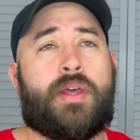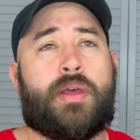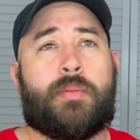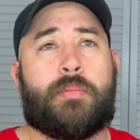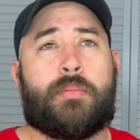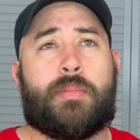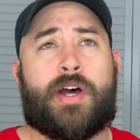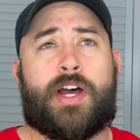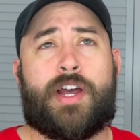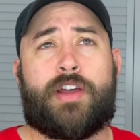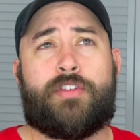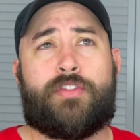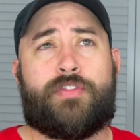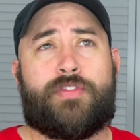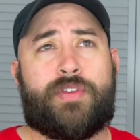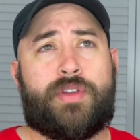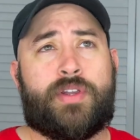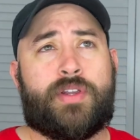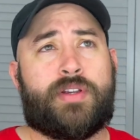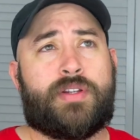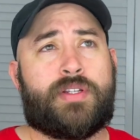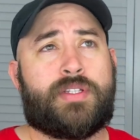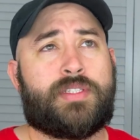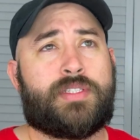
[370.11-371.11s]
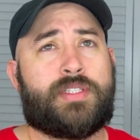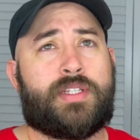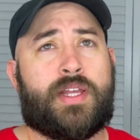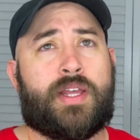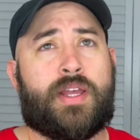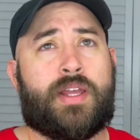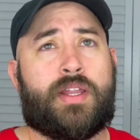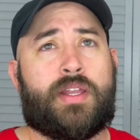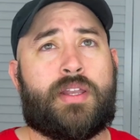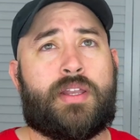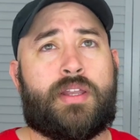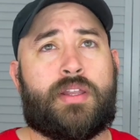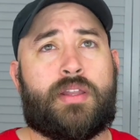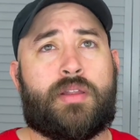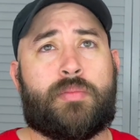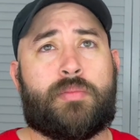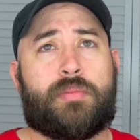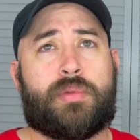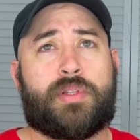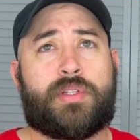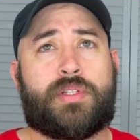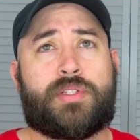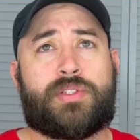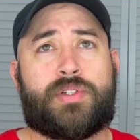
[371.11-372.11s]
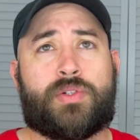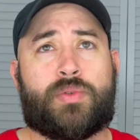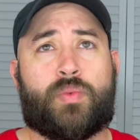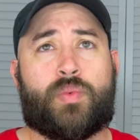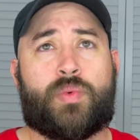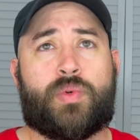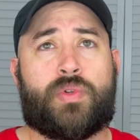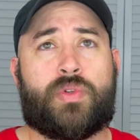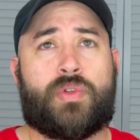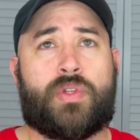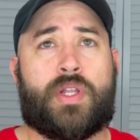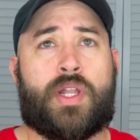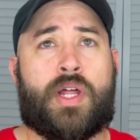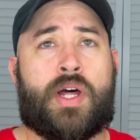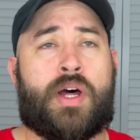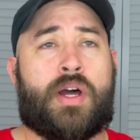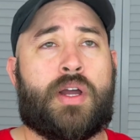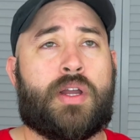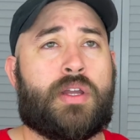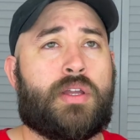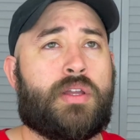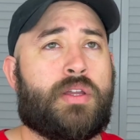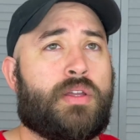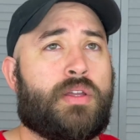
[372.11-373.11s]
My fear is that Blizzard will lock